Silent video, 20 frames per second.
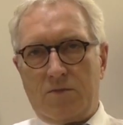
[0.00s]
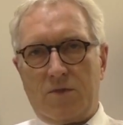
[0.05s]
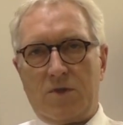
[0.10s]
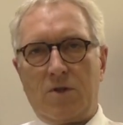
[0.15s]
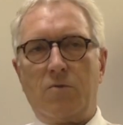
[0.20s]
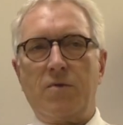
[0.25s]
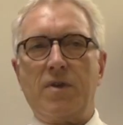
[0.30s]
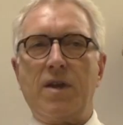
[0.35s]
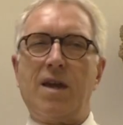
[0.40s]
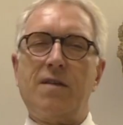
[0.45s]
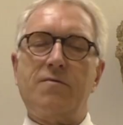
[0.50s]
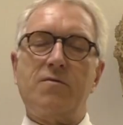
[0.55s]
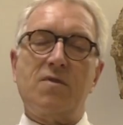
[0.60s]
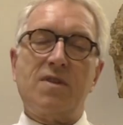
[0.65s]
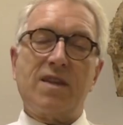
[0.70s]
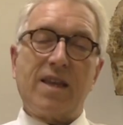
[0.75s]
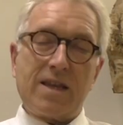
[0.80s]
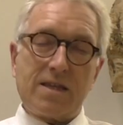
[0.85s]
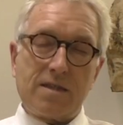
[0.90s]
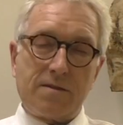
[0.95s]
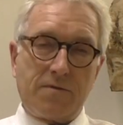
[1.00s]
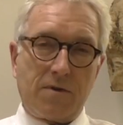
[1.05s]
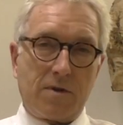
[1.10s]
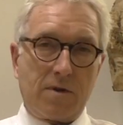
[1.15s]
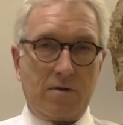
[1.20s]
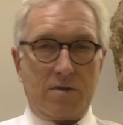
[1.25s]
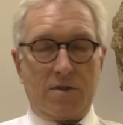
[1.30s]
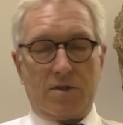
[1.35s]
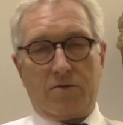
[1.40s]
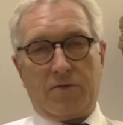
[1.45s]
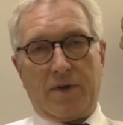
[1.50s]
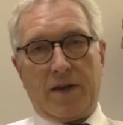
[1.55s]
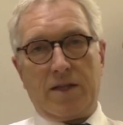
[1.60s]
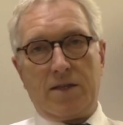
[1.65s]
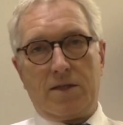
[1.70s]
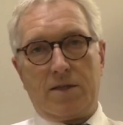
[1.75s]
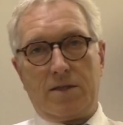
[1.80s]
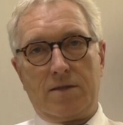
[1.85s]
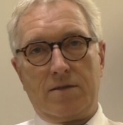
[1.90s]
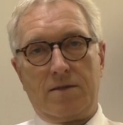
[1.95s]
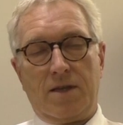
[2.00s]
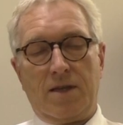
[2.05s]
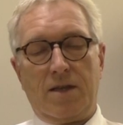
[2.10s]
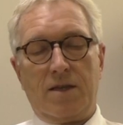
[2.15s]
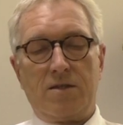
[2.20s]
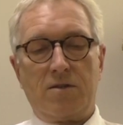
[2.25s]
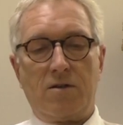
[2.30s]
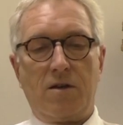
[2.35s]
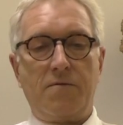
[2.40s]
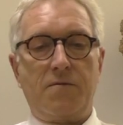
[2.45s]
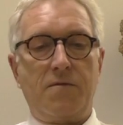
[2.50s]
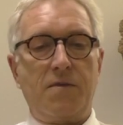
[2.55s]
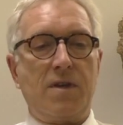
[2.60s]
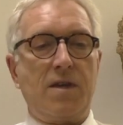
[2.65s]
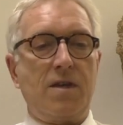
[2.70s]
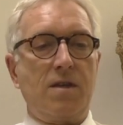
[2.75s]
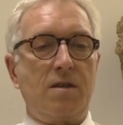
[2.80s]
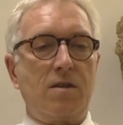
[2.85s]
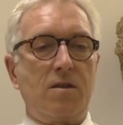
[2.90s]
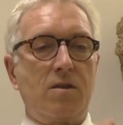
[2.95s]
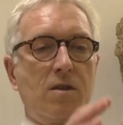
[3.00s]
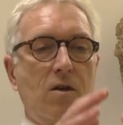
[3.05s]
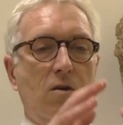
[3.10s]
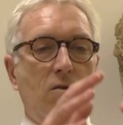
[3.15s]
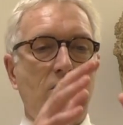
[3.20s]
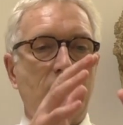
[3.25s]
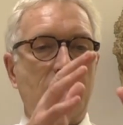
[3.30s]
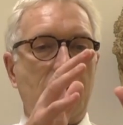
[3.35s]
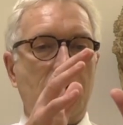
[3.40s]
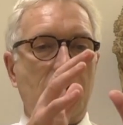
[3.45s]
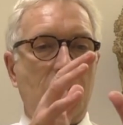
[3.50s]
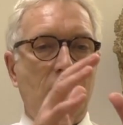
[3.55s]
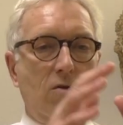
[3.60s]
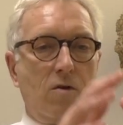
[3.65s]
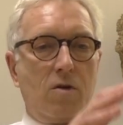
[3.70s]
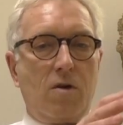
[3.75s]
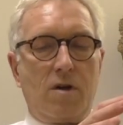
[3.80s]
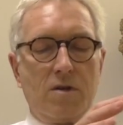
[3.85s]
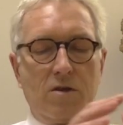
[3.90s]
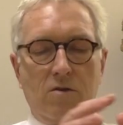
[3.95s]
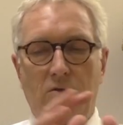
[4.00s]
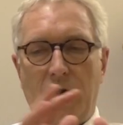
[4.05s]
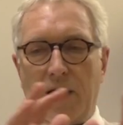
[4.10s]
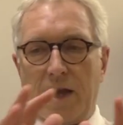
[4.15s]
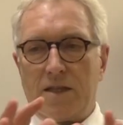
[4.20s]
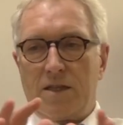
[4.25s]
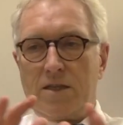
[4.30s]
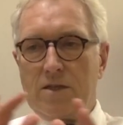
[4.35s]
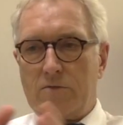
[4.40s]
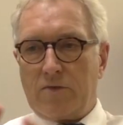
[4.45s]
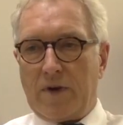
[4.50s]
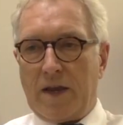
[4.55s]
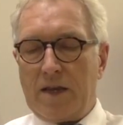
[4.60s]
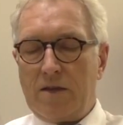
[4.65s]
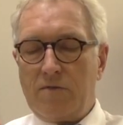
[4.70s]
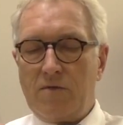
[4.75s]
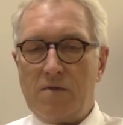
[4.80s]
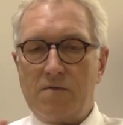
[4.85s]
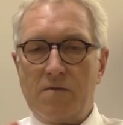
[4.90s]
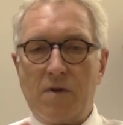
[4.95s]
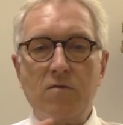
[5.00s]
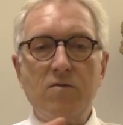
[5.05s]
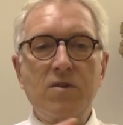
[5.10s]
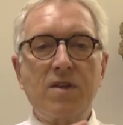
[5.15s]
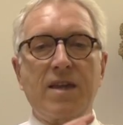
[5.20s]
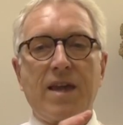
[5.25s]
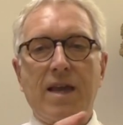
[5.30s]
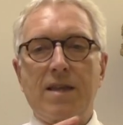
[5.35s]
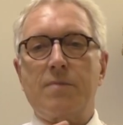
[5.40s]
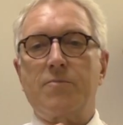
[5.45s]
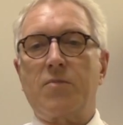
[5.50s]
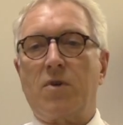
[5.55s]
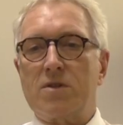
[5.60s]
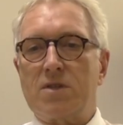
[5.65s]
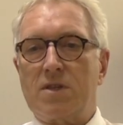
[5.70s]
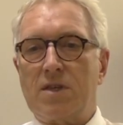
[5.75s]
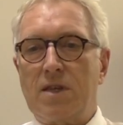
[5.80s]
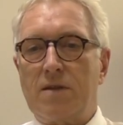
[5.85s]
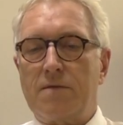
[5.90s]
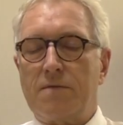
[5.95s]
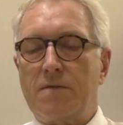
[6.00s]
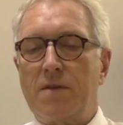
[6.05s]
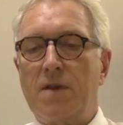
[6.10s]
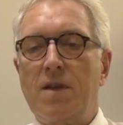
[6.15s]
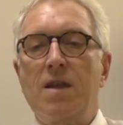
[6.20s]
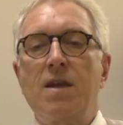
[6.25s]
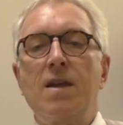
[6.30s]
So we have to test for those strains. So if we don't look on the right strain, we won't get a positive,